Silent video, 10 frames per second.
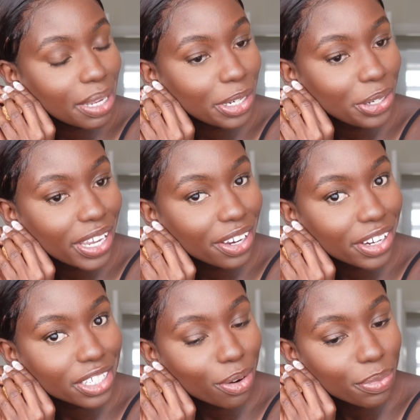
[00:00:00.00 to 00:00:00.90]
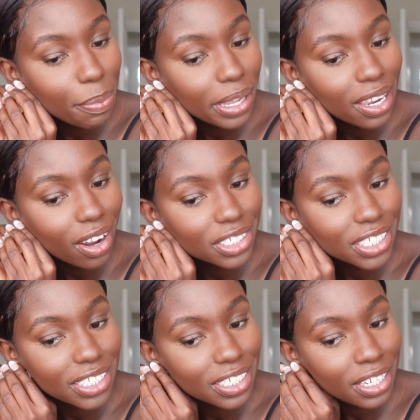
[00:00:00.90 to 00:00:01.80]
are my new earrings from Kapinga
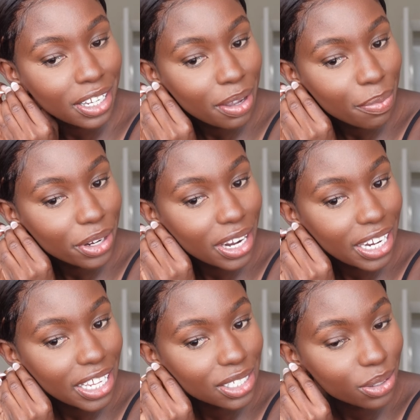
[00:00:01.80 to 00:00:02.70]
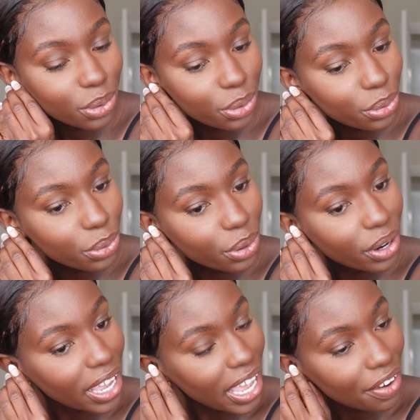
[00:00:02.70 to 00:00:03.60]
London. I'm gonna list
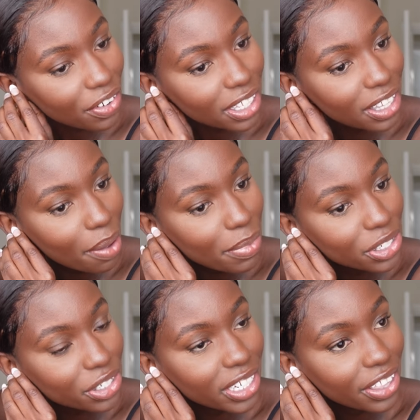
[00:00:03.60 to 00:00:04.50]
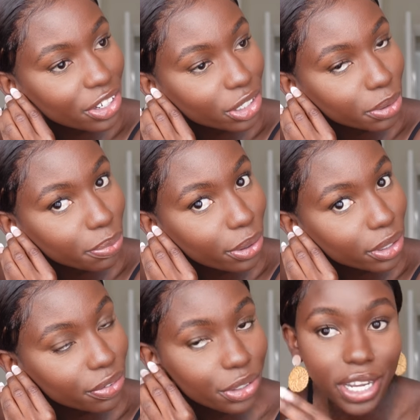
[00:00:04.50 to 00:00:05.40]
everything that I mentioned in the description
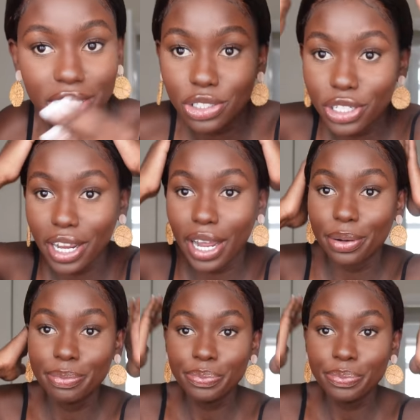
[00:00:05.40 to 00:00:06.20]
box for you guys to check out.